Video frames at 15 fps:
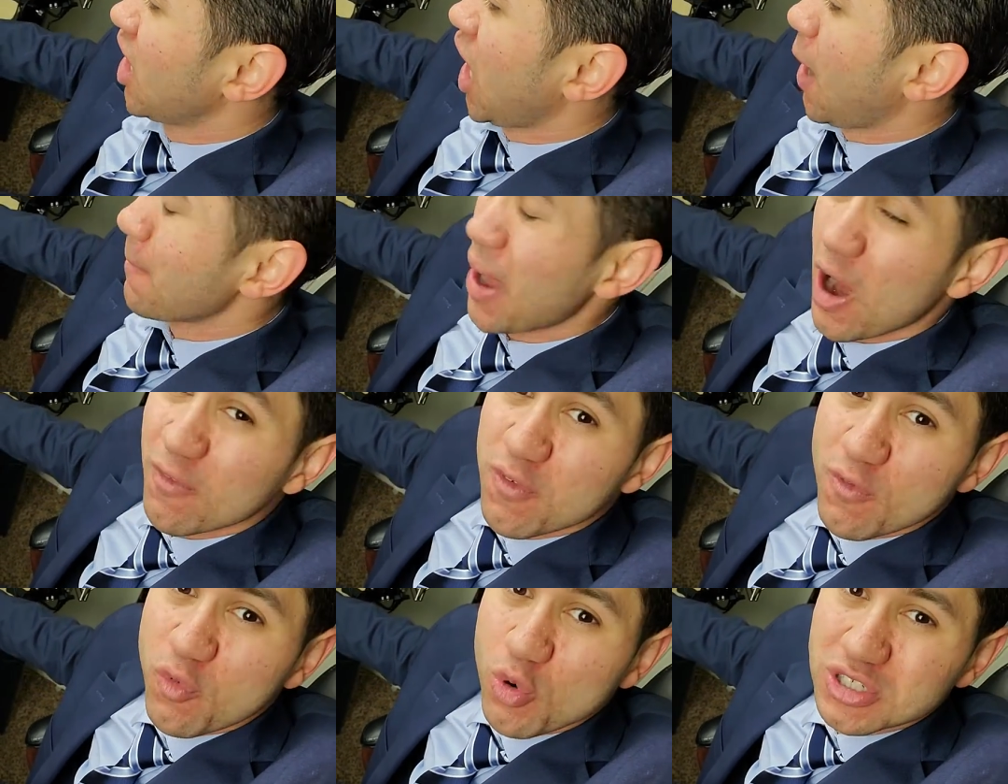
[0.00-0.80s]

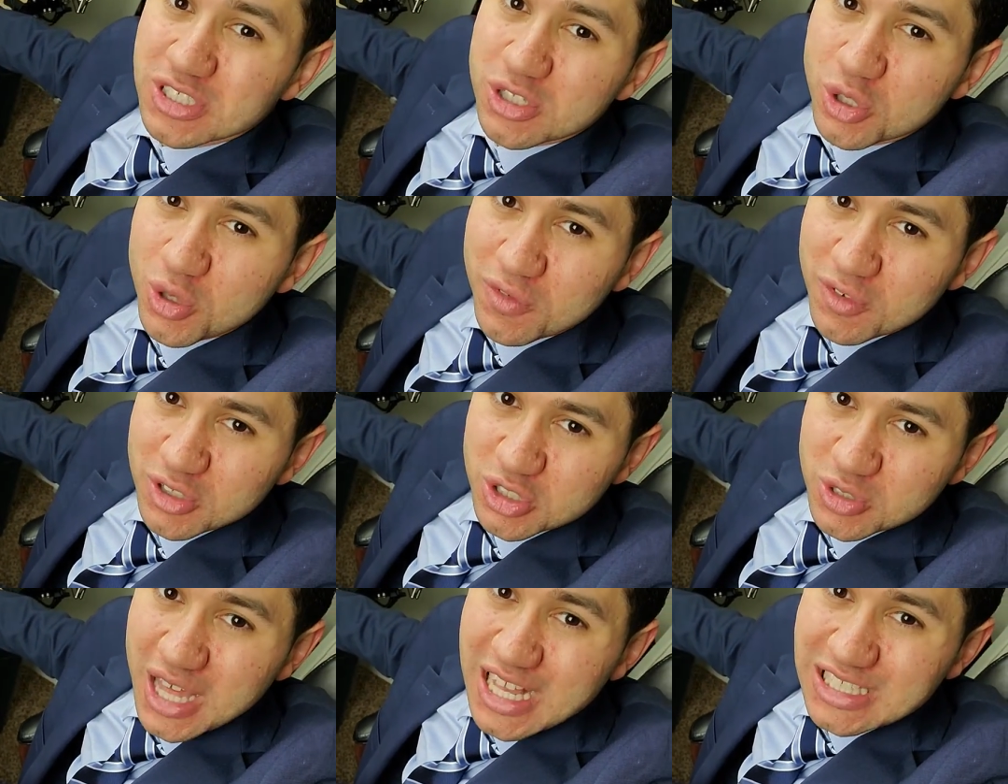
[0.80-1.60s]
powerful force in the universe.
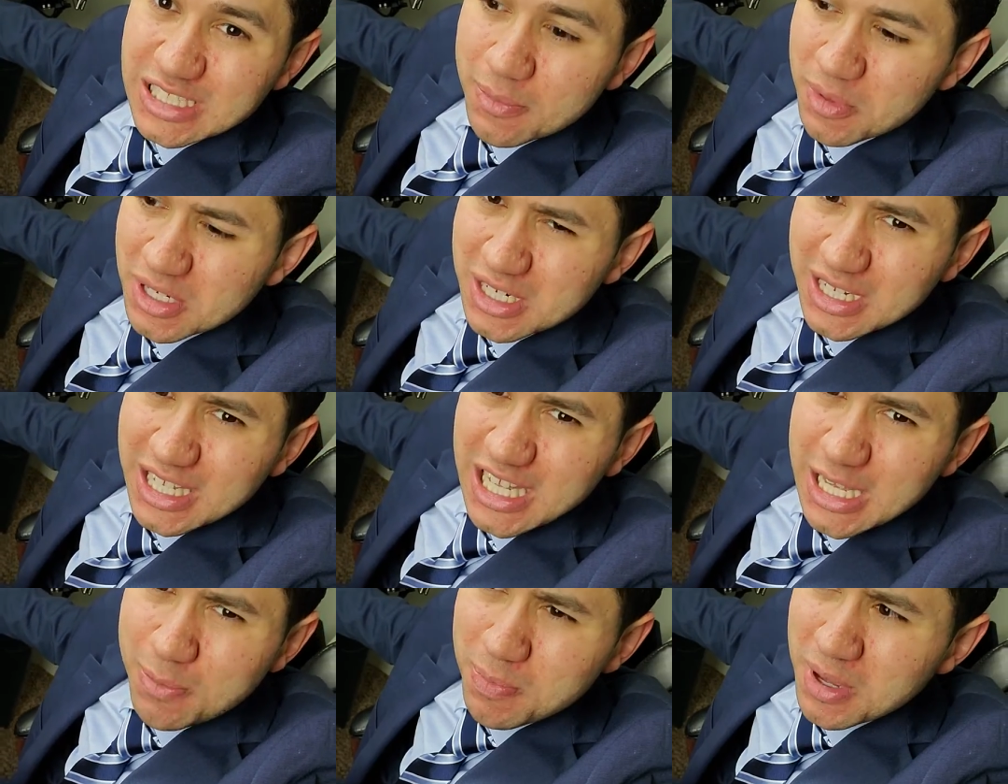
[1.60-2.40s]
So that's something to
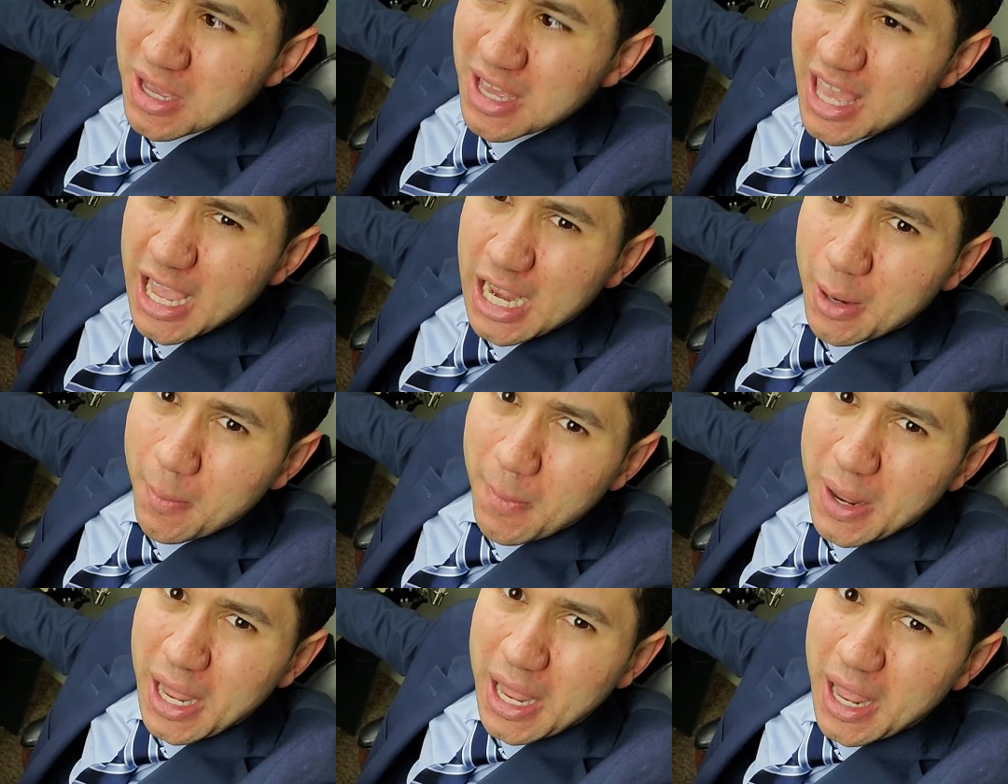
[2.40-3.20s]
keep
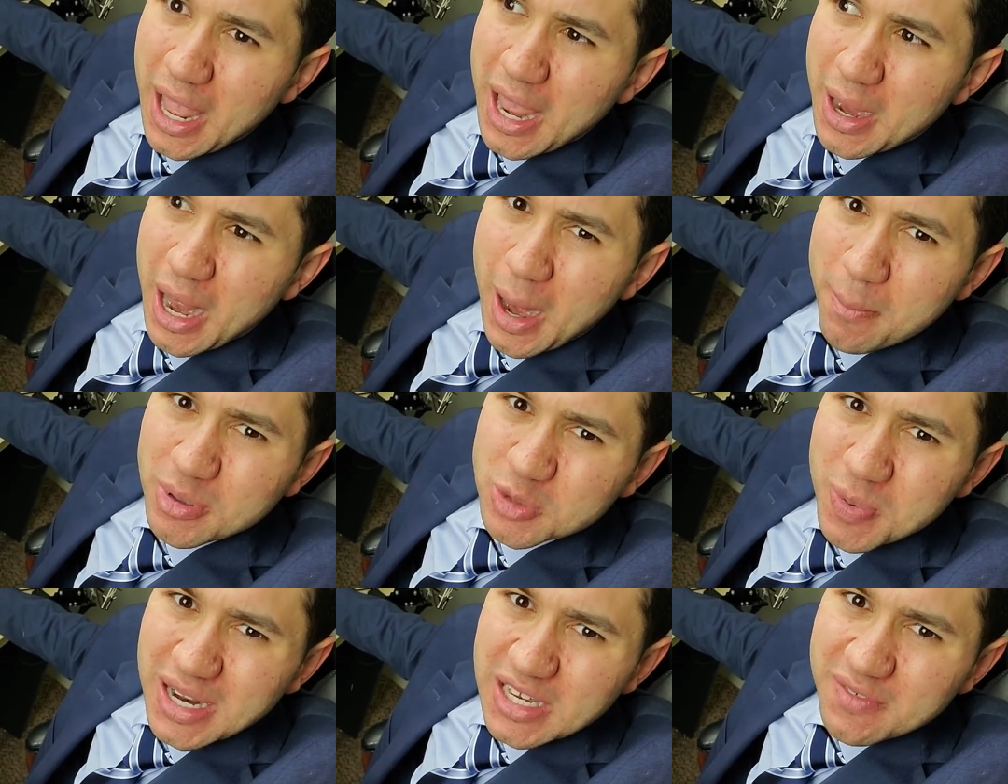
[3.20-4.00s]
in
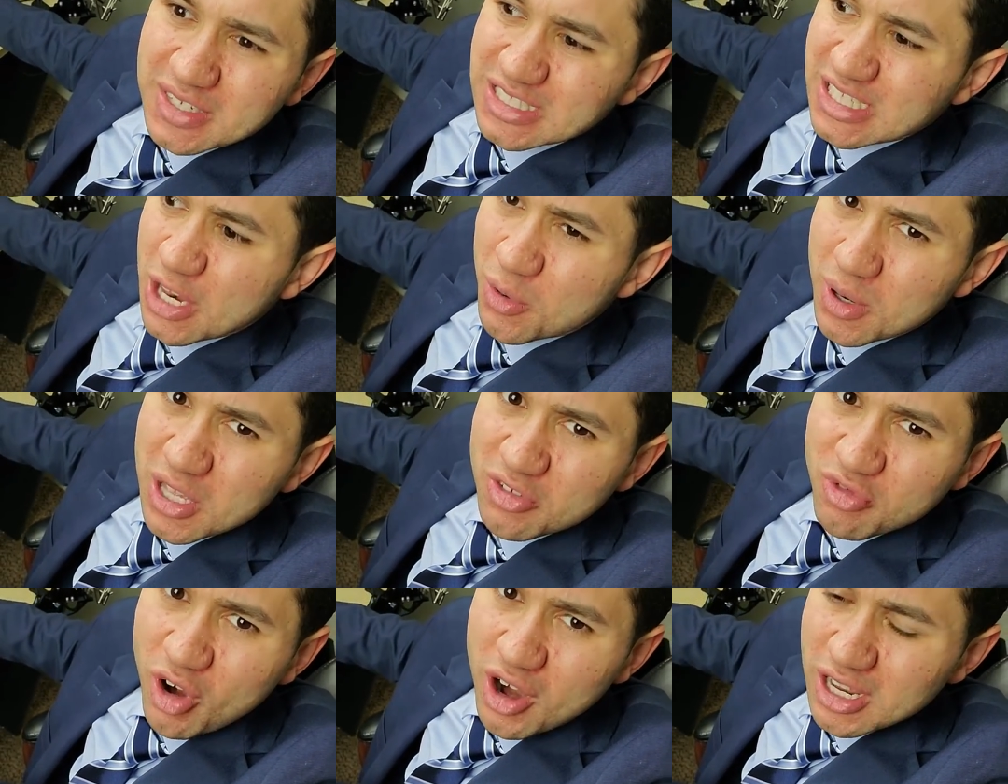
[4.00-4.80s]
perspective, etc.
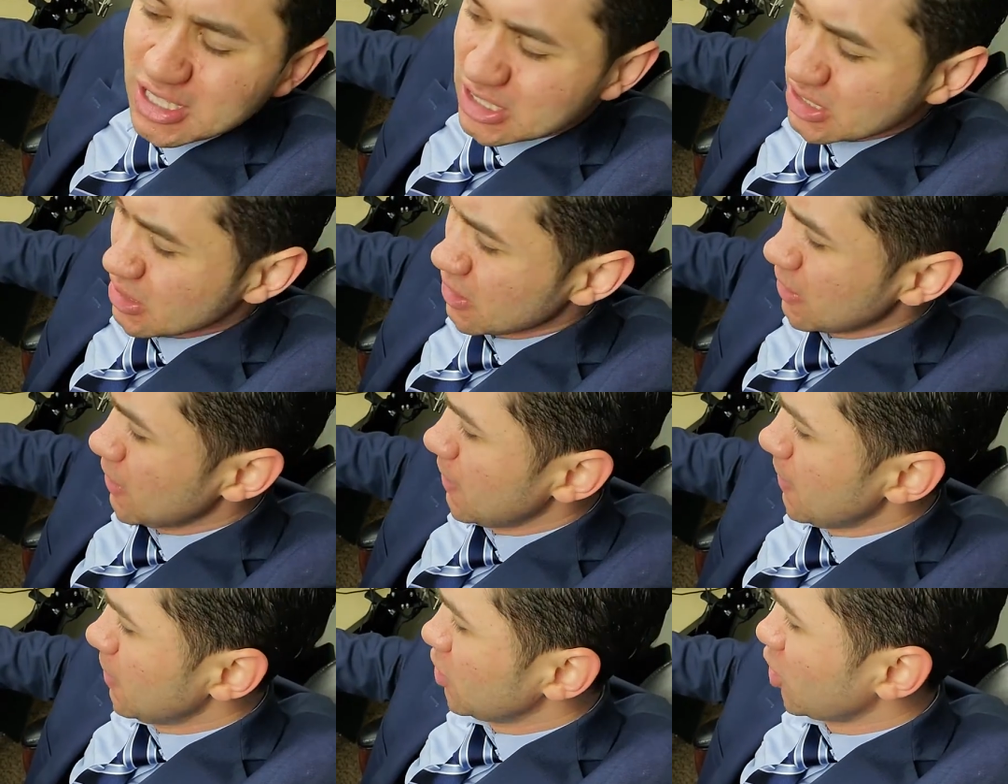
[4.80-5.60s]
As far as
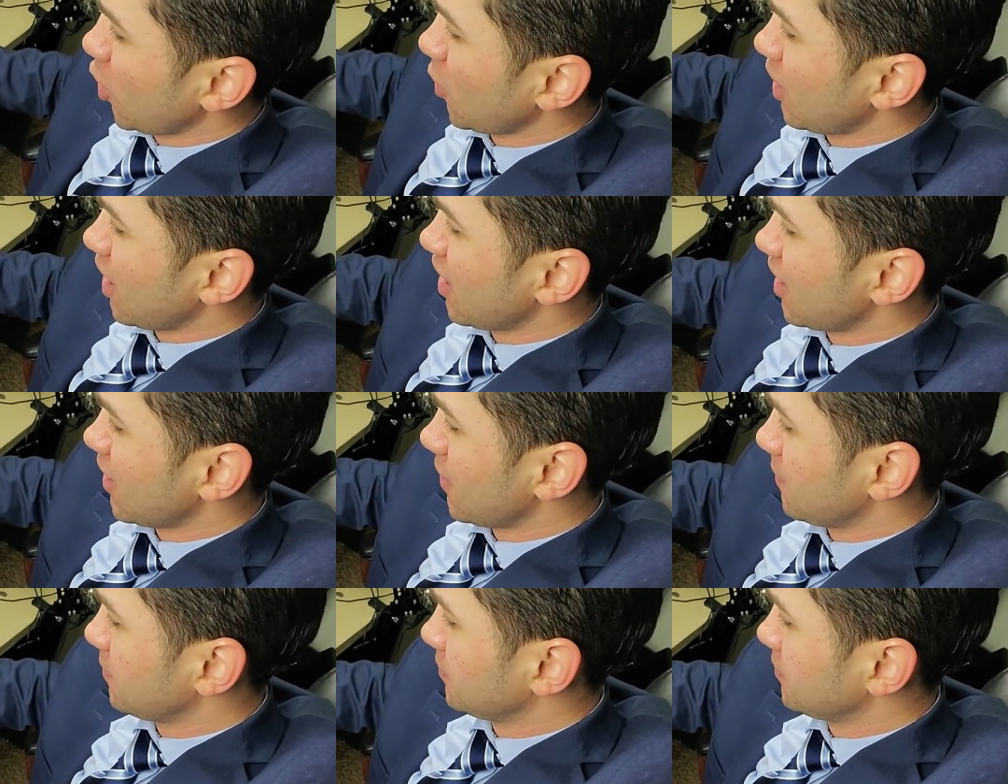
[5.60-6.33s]
that's